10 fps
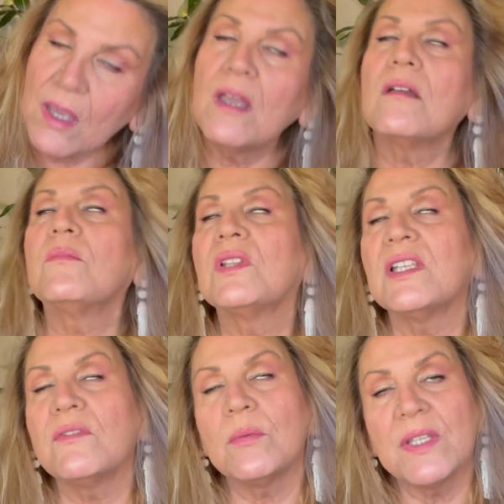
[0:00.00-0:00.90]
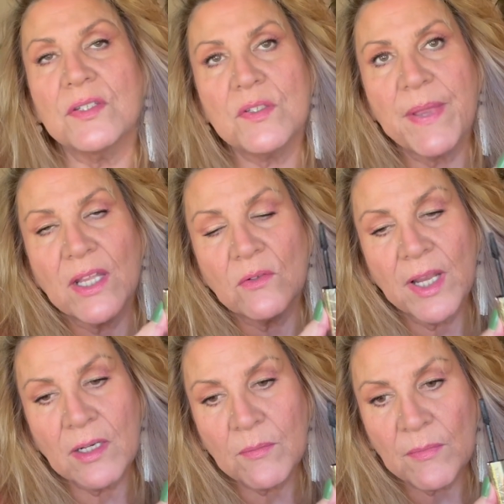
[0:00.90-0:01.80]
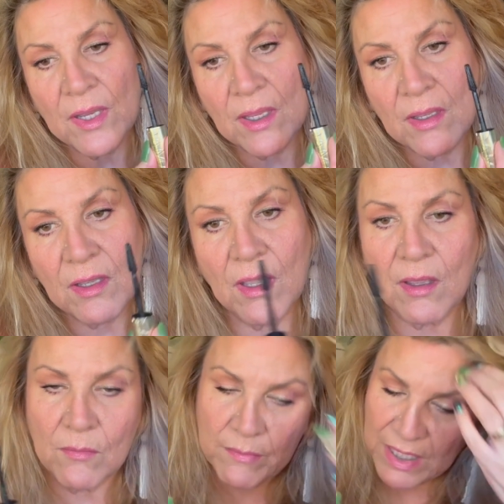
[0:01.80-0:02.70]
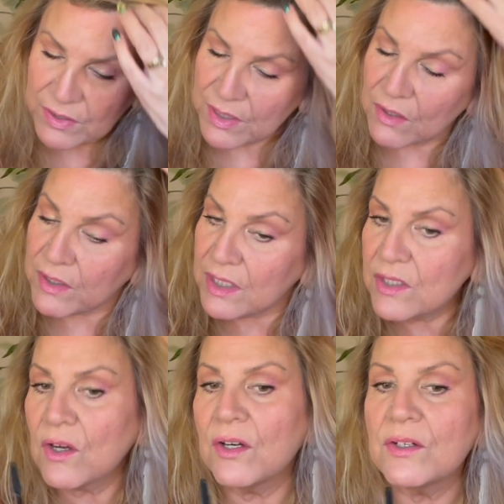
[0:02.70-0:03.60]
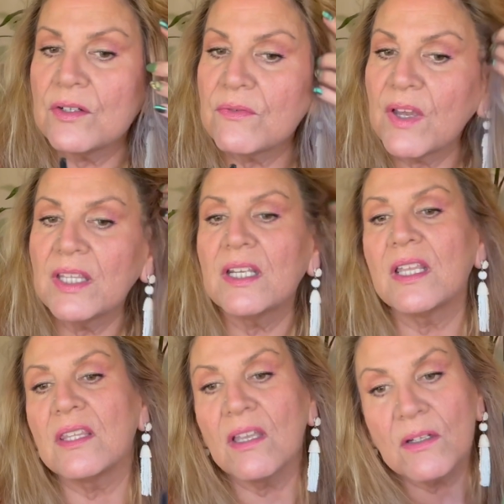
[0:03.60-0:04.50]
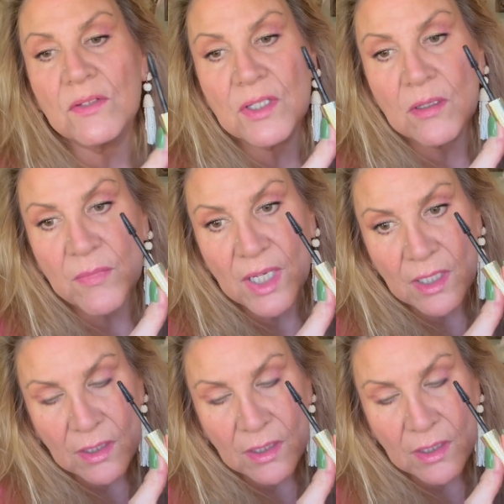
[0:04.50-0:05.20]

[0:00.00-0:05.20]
unbelievably, this panorama mascara is harder to find than I thought it was going to be.